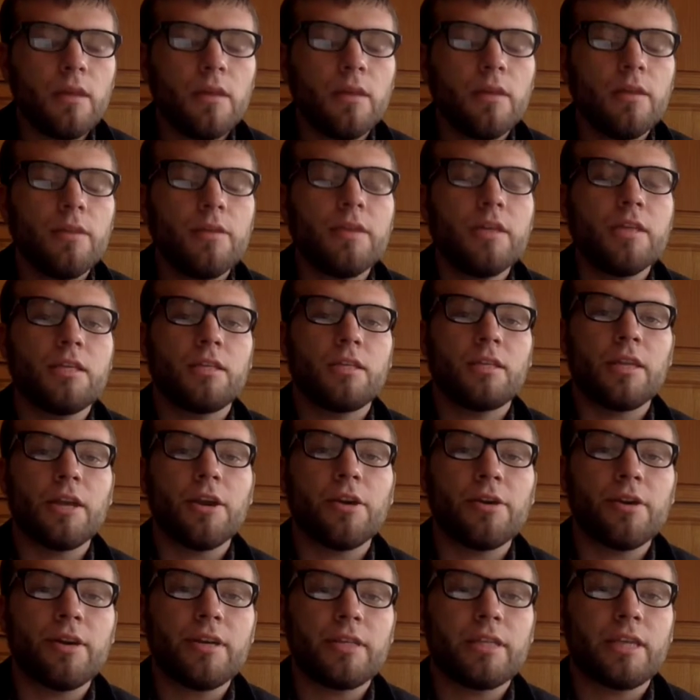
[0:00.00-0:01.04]
These
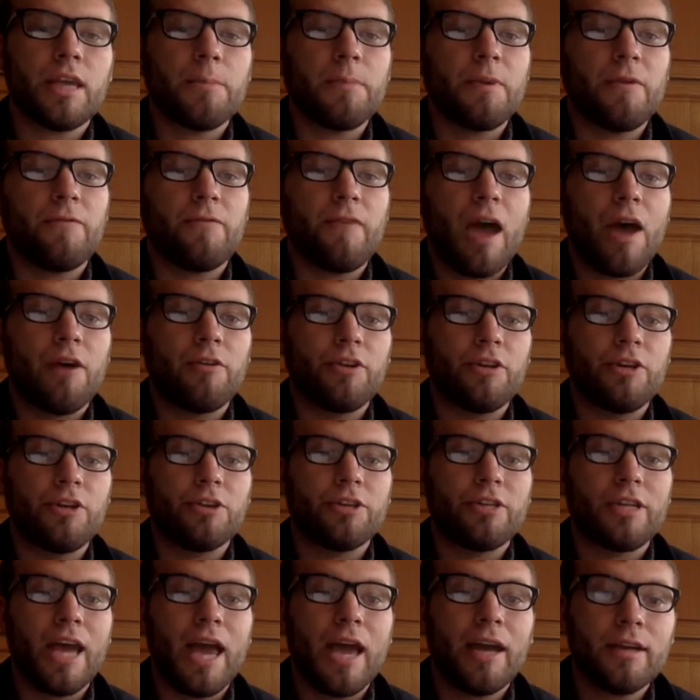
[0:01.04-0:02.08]
theories can be found in your
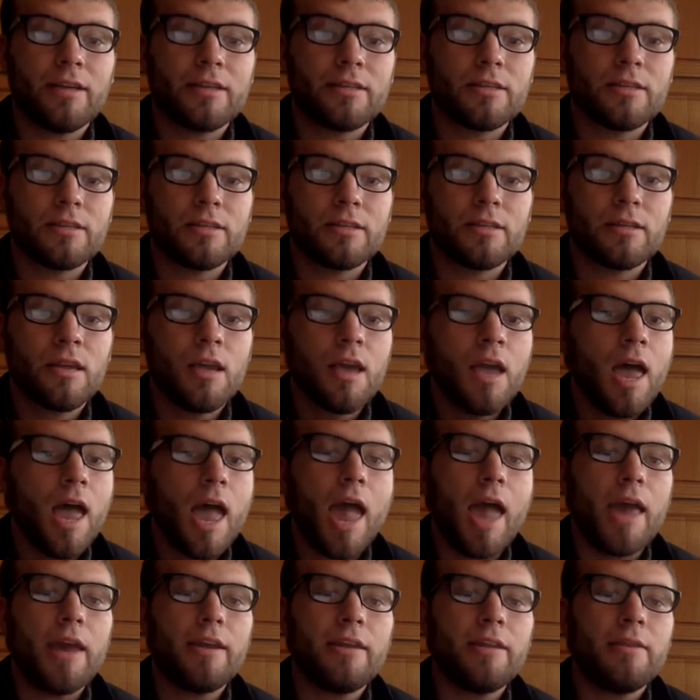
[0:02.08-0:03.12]
texts
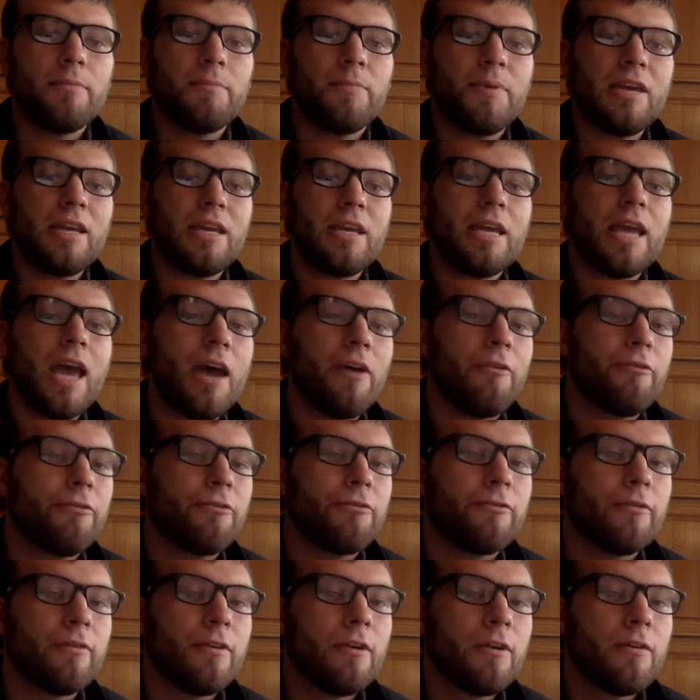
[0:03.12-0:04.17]
and in the PDF
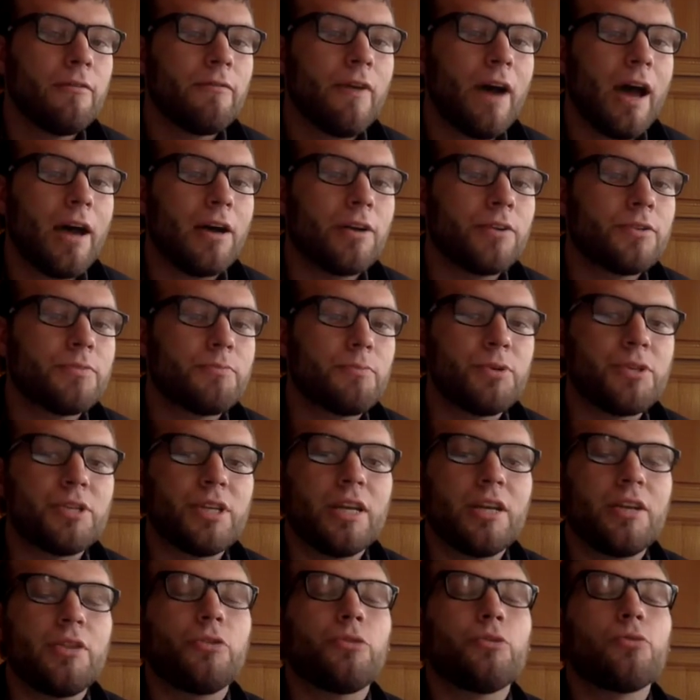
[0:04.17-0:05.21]
files
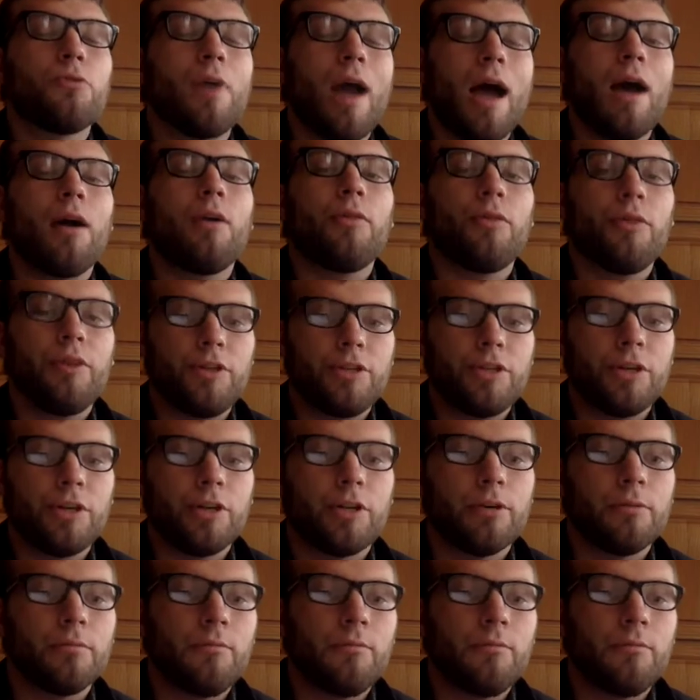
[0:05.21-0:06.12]
presented throughout the term.